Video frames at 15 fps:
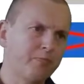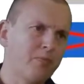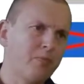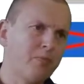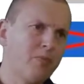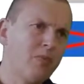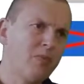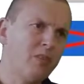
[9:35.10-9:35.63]

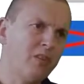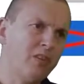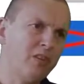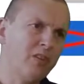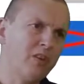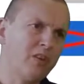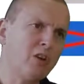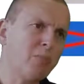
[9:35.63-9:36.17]
The
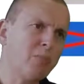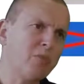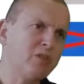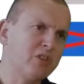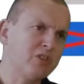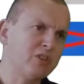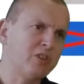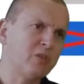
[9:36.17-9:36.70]
couplers
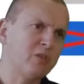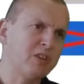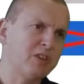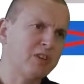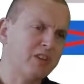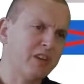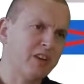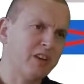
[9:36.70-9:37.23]
don't necessarily
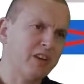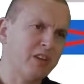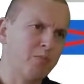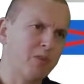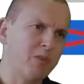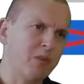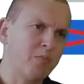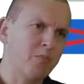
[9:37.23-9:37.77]
need to be in
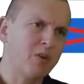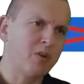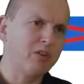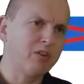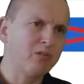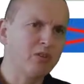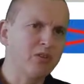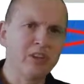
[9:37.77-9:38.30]
bar and cross, they
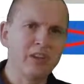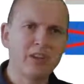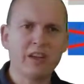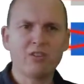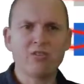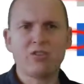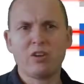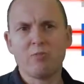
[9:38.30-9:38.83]
can actually
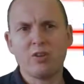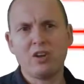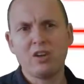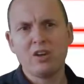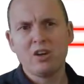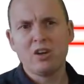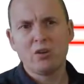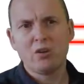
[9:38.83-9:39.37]
be
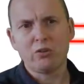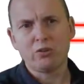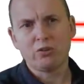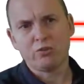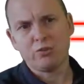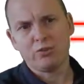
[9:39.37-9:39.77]
also